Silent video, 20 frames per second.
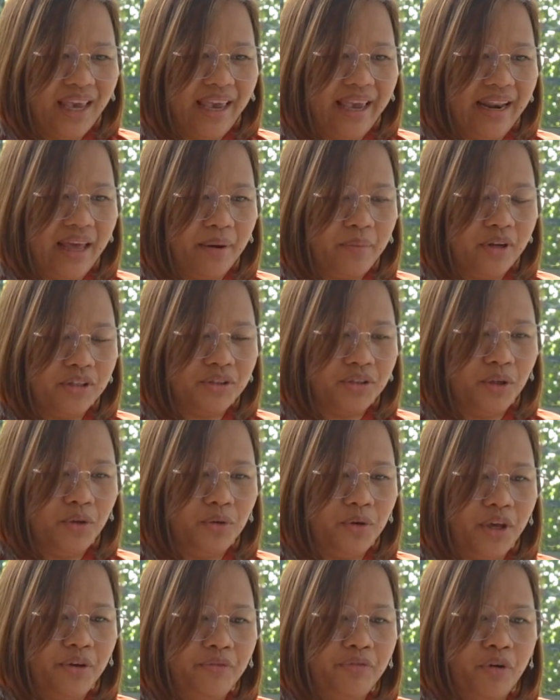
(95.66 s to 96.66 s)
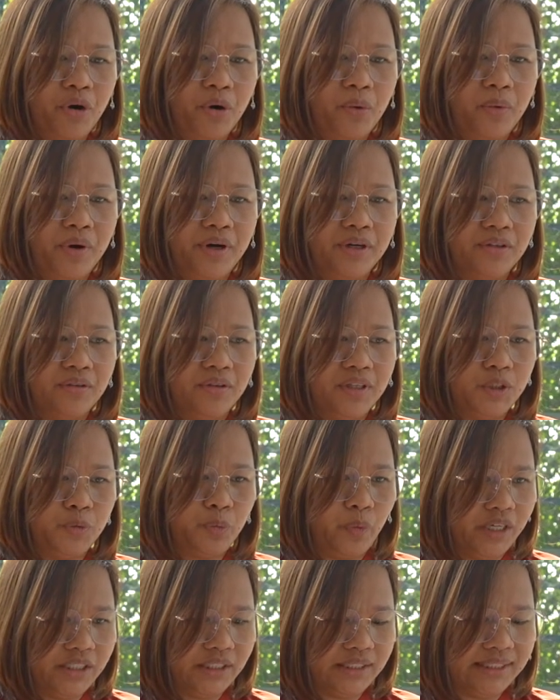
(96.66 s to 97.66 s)
And I'm also looking forward to this
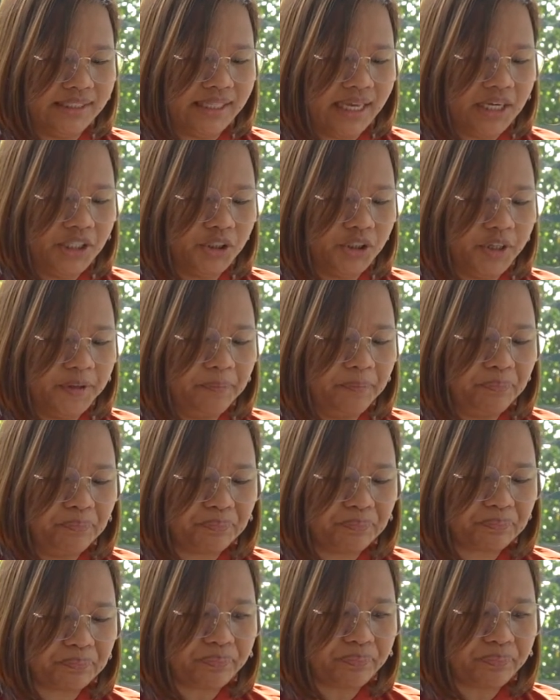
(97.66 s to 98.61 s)
presentation.